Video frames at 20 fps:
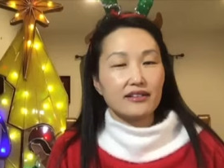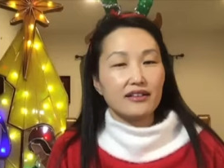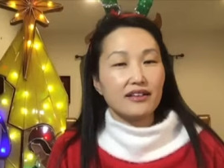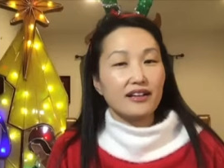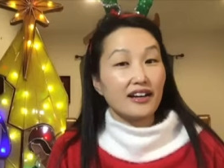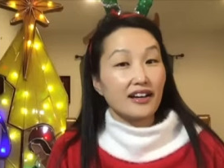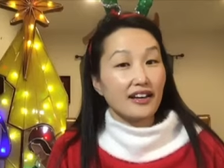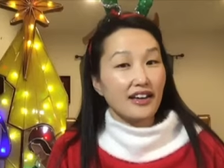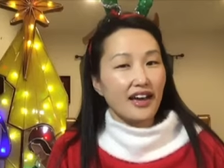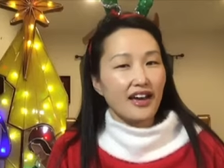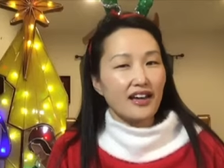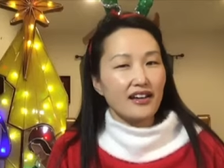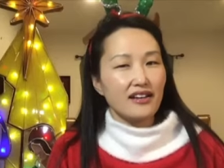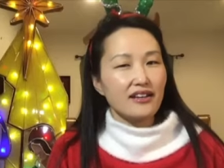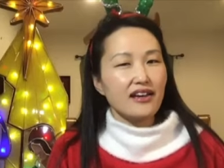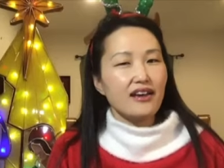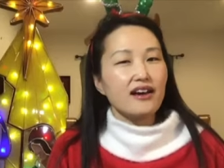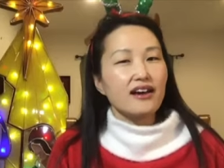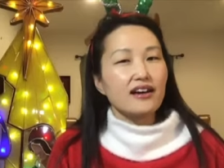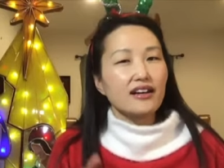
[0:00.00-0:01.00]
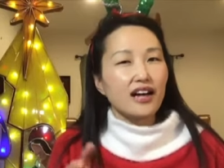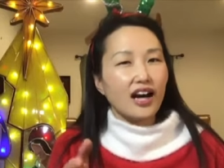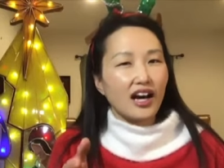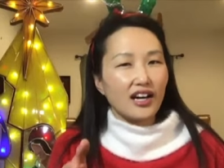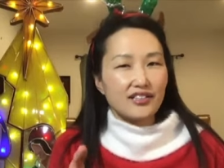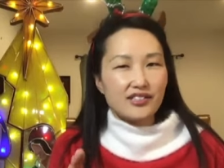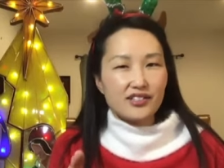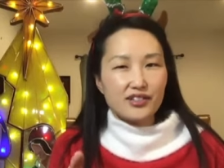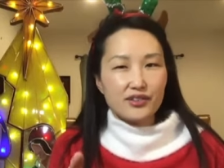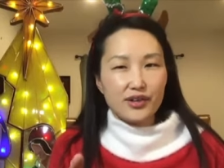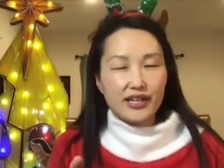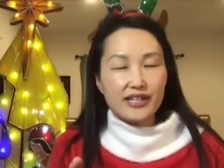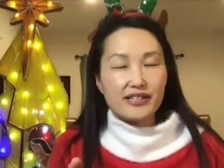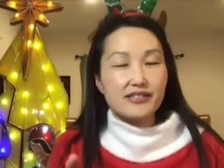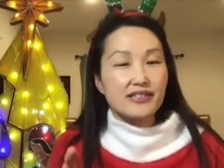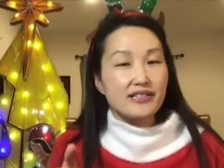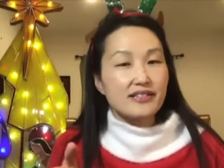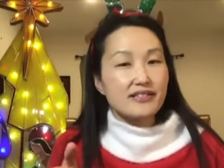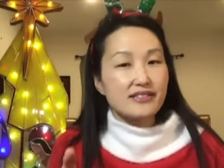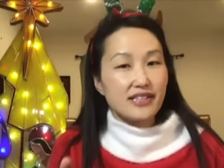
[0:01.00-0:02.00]
Again, God's grace
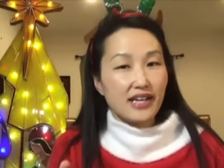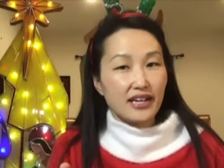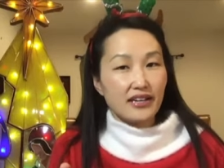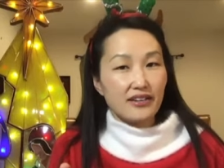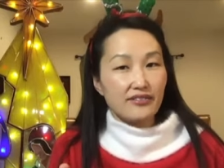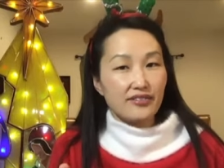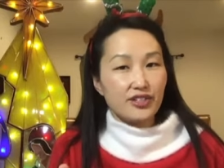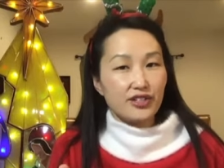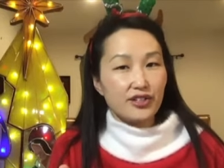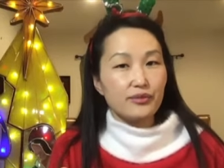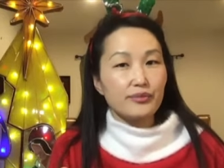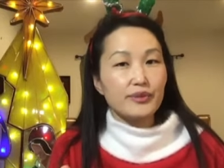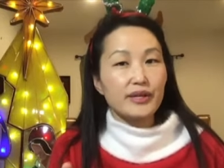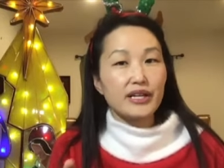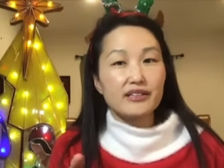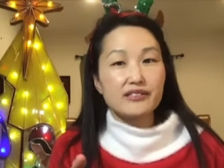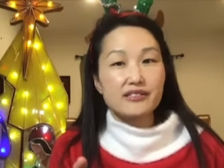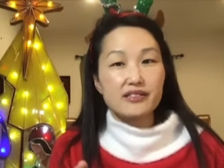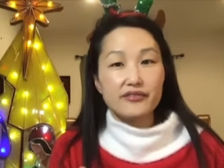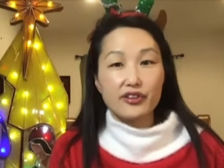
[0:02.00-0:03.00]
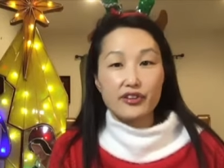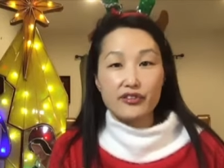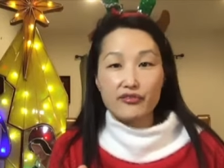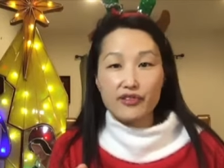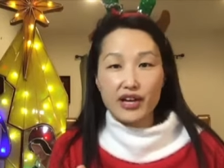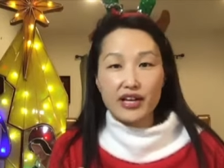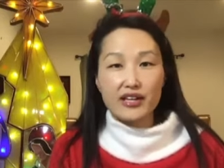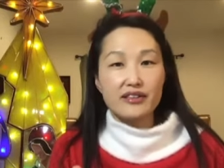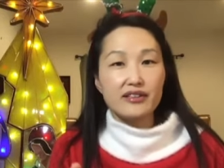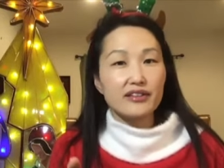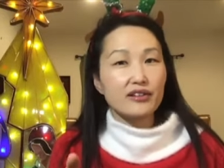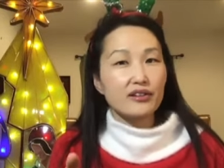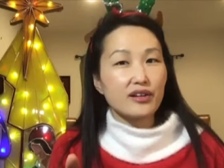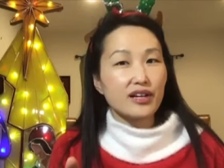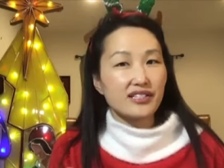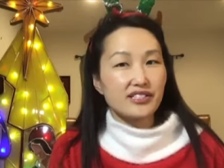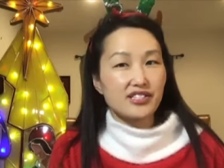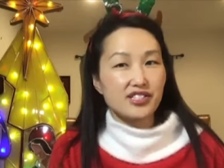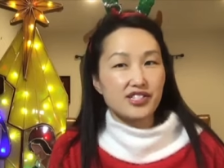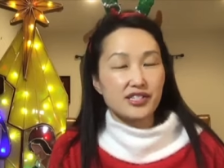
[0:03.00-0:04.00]
has saved you because of your faith in
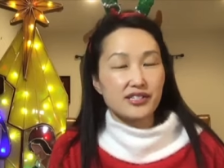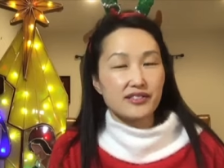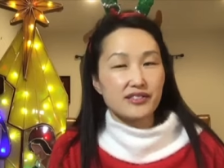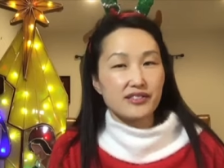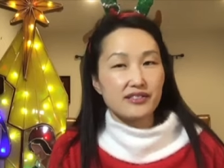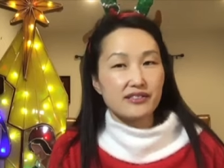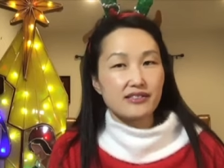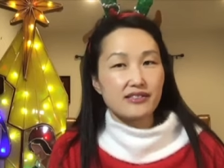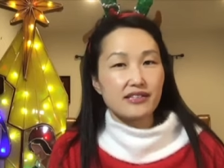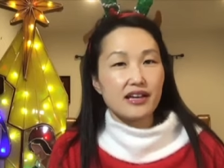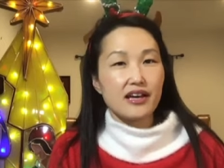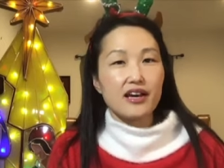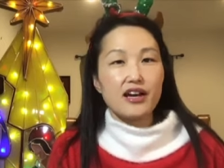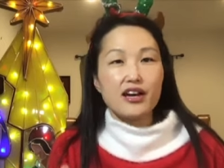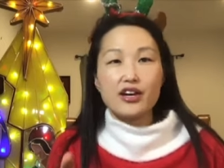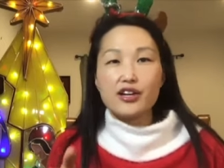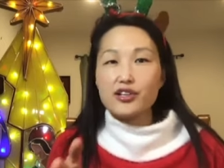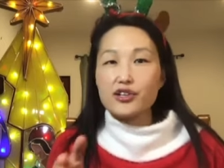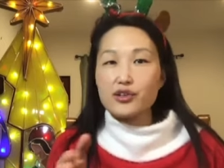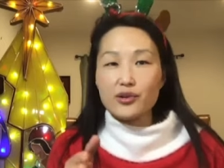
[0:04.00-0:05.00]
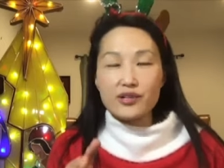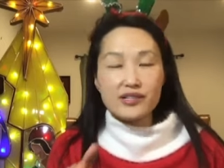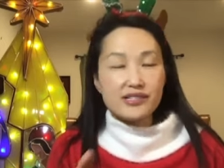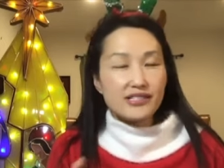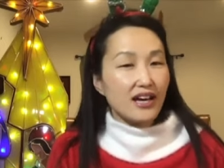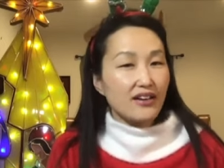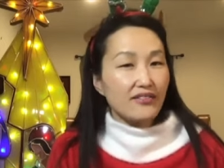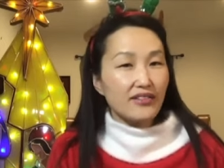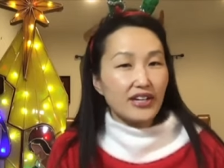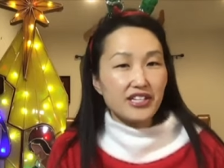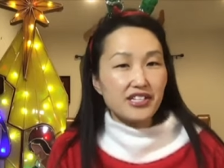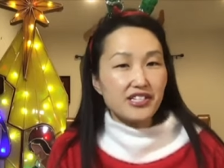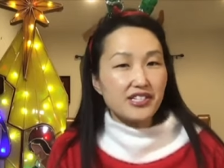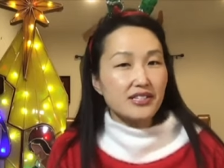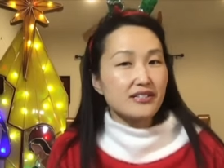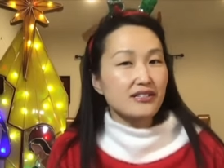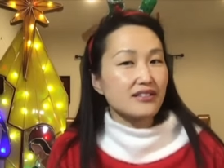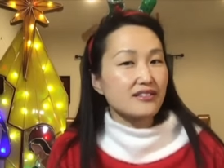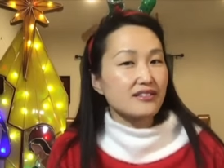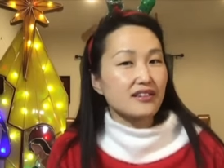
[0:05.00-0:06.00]
Christ Jesus. Your
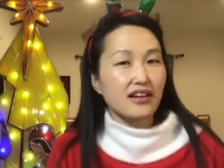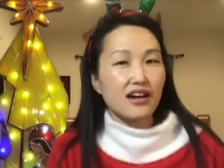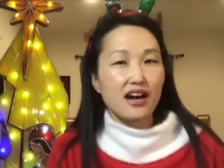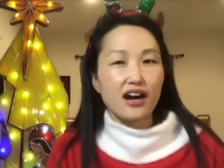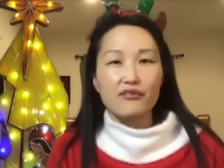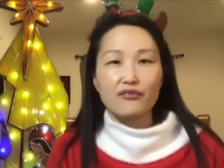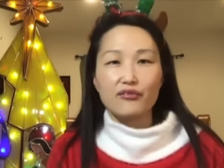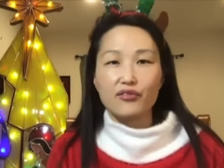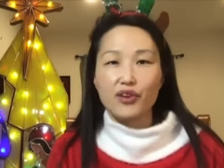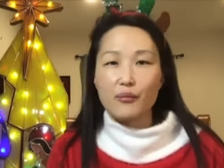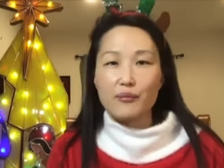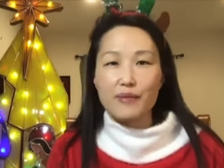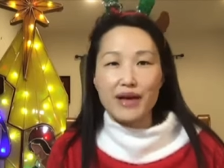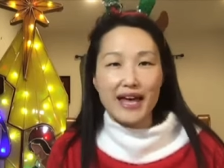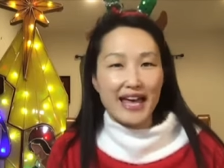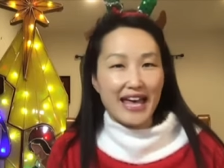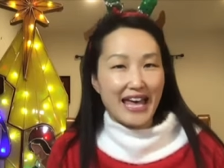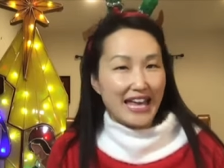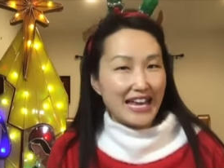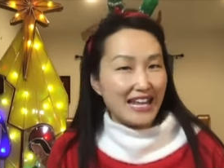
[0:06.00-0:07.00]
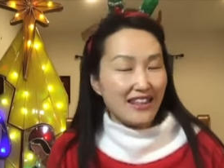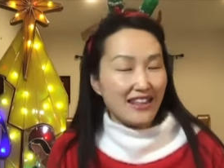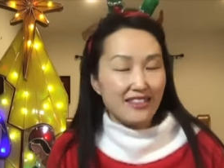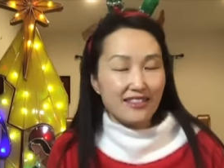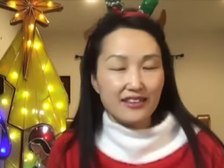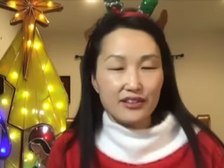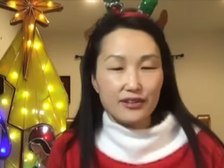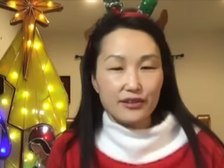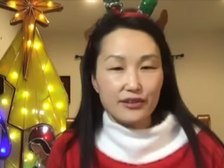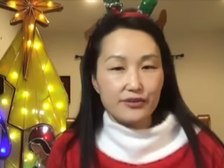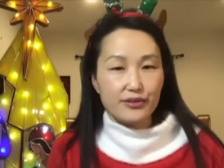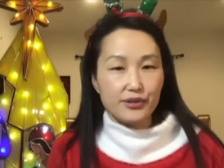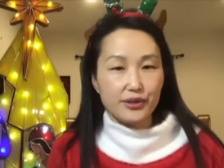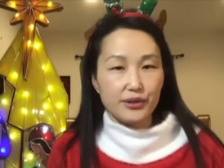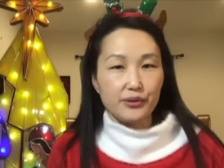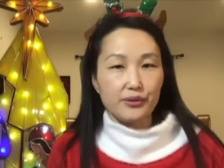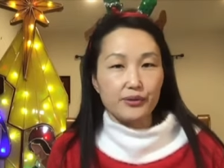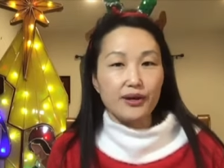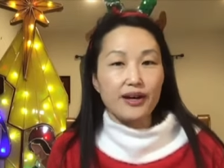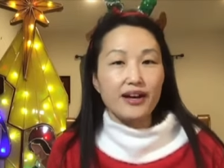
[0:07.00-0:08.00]
salvation doesn't come from anything you
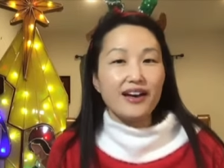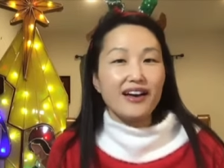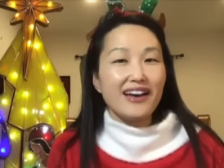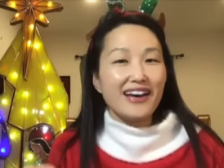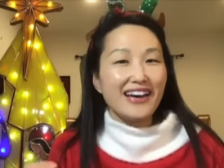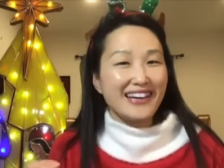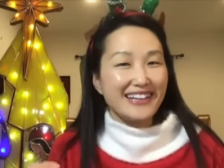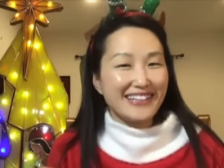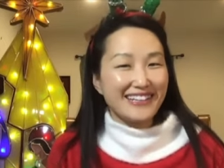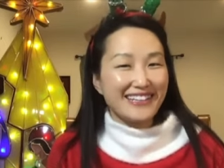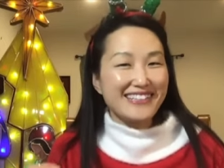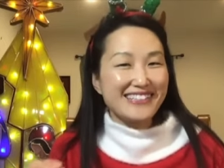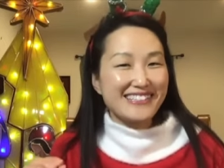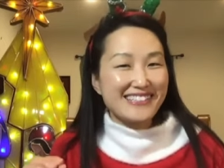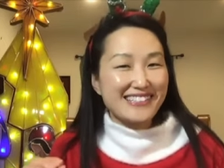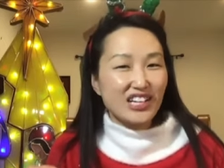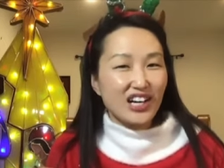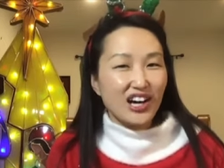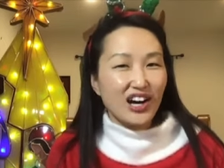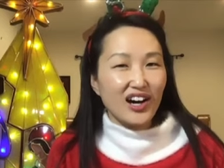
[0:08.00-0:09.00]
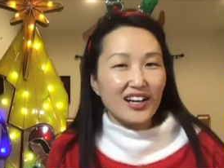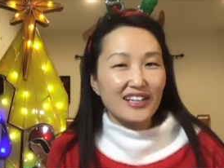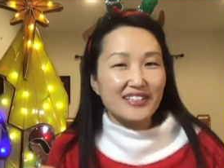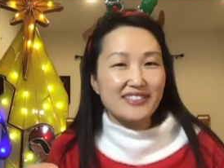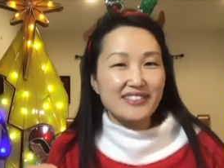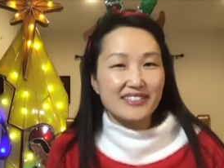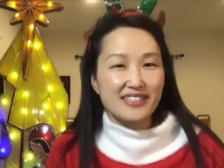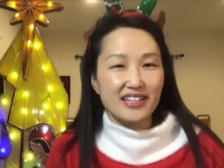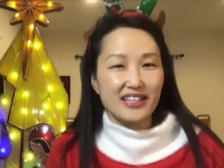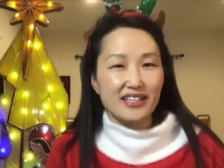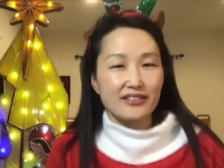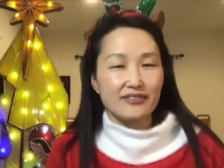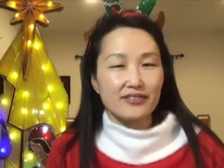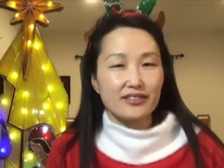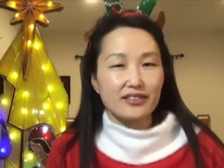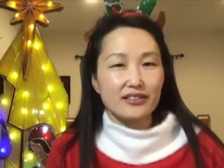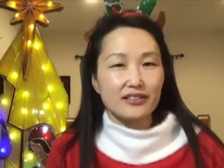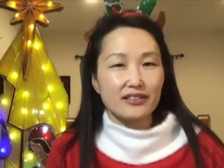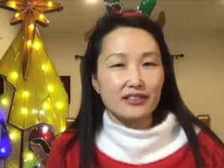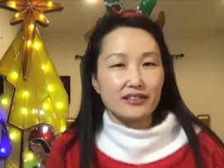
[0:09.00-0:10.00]
do, and it is God's gift.
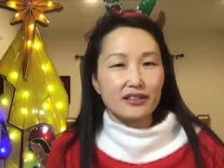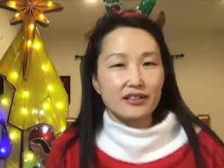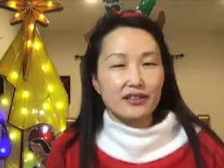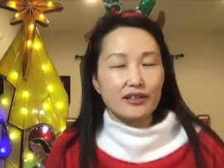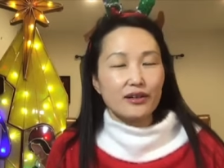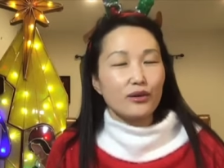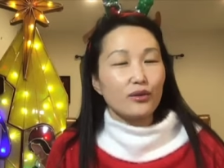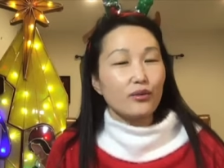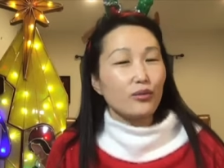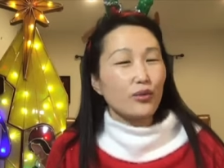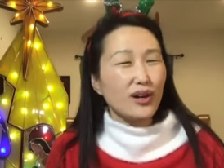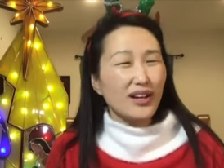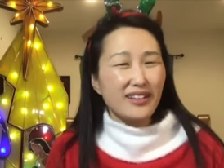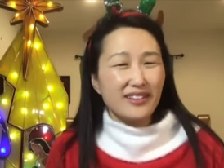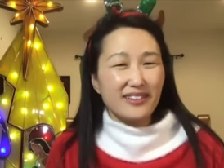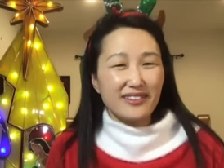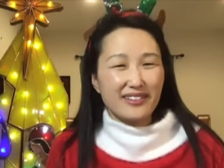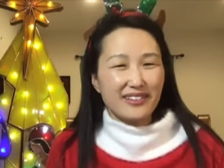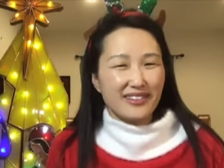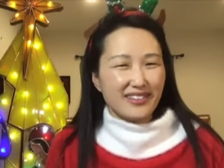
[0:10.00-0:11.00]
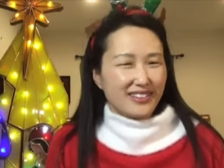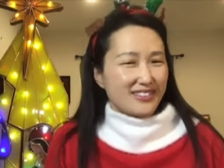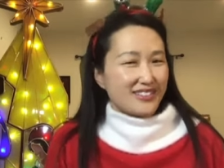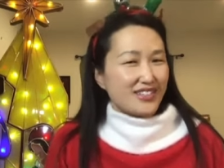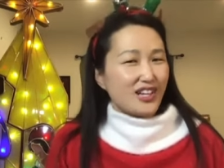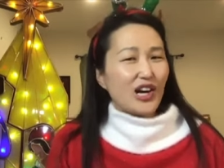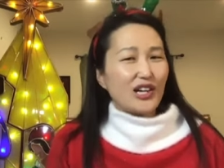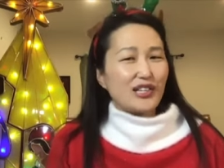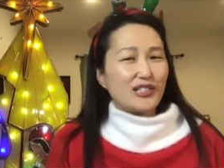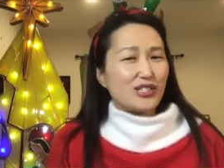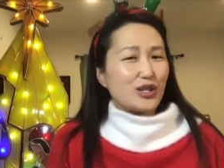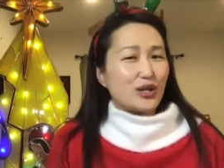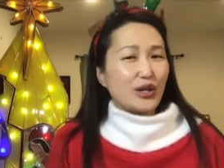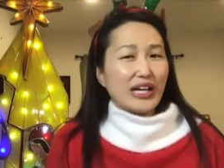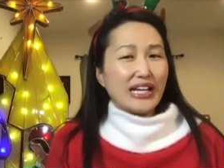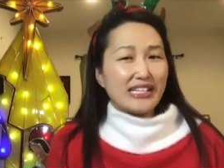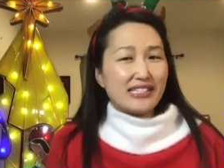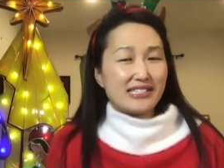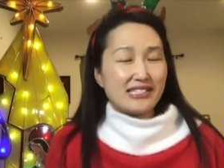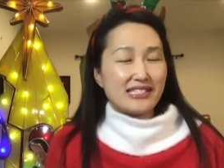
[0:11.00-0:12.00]
What is God's
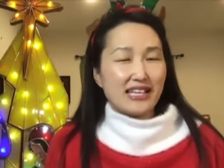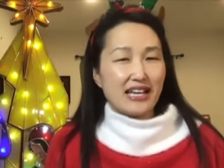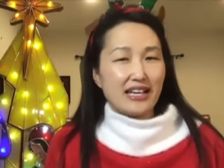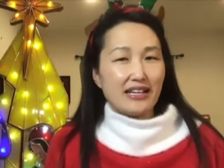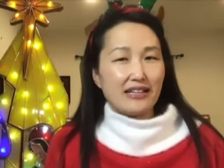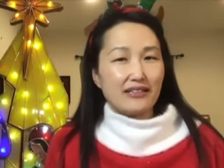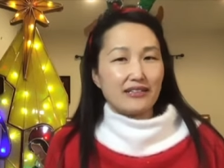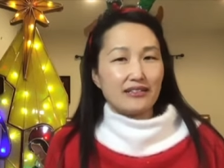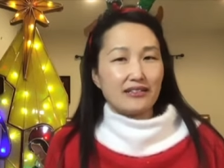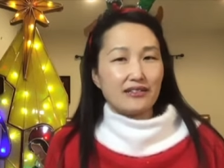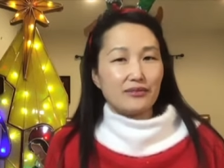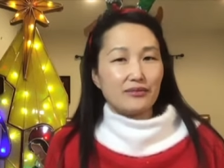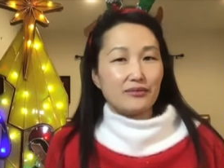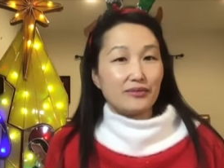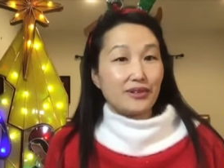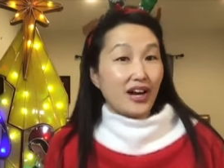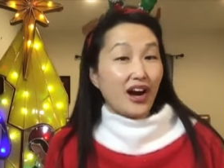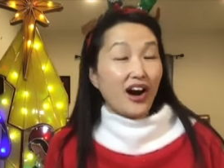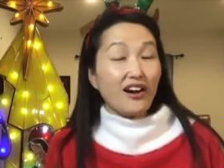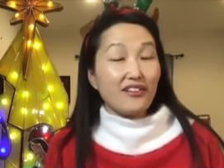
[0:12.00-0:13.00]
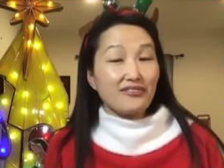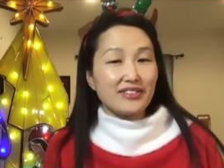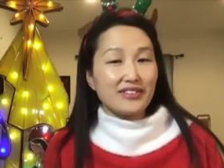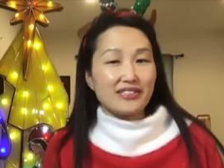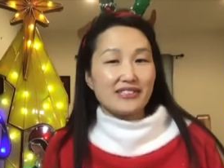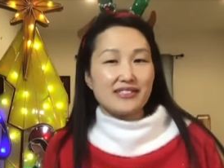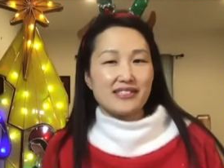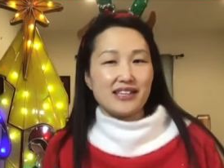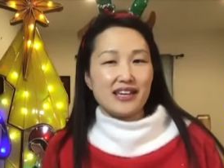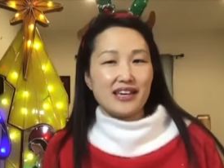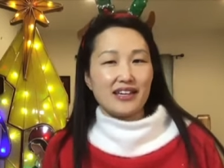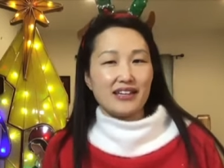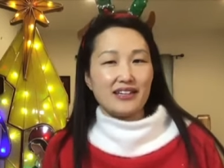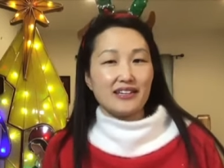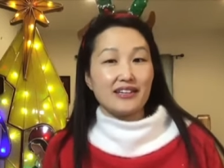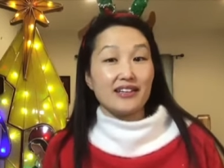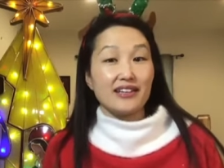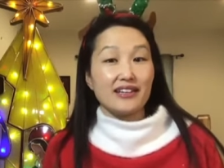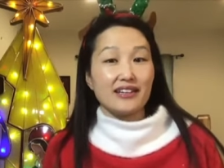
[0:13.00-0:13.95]
grace then? We often say it